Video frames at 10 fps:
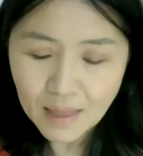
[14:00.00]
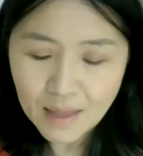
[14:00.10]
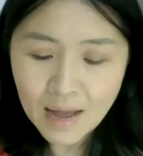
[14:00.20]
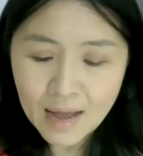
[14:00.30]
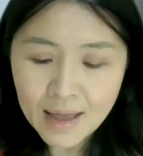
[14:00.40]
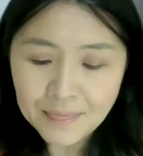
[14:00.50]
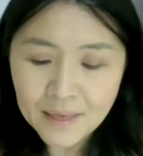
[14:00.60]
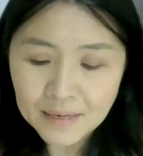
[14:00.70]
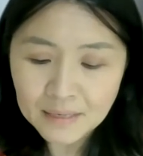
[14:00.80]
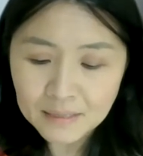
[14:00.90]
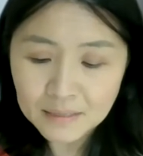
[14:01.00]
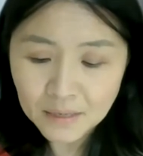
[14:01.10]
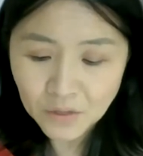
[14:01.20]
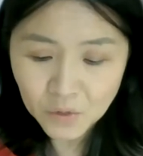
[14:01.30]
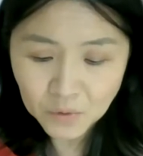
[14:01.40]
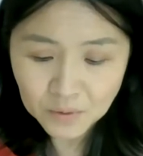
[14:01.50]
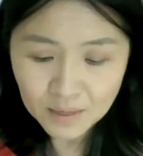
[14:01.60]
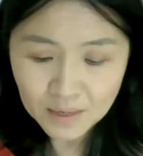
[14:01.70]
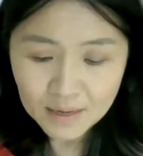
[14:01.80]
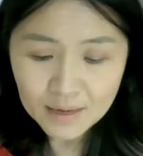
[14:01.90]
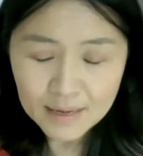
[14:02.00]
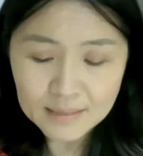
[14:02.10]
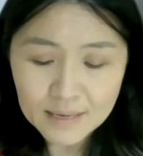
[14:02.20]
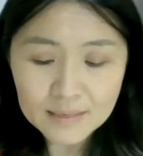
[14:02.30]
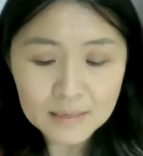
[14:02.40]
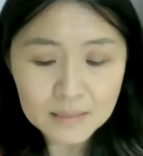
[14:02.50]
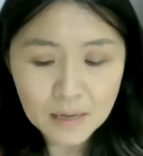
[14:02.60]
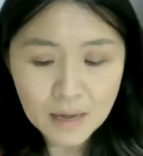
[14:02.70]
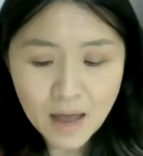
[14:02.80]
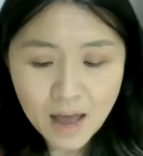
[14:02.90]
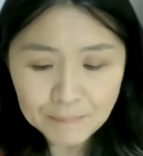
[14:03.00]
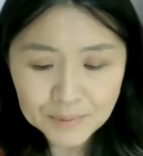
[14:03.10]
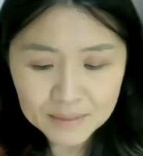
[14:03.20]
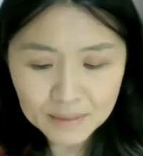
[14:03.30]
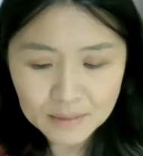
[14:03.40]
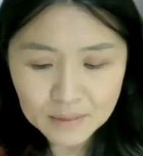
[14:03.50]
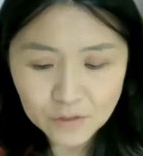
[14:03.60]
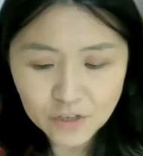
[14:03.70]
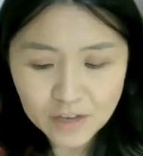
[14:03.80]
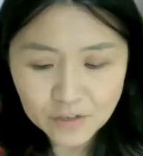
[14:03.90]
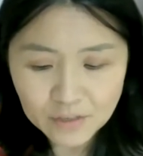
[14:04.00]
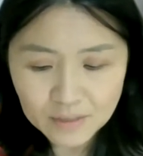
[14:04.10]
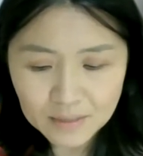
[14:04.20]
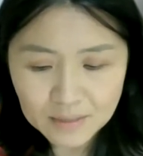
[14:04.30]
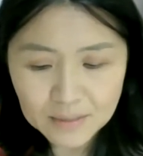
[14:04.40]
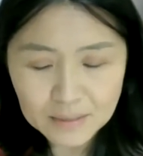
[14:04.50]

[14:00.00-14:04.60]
And then it continues, it says, "It's the cops, it's the judges, it's the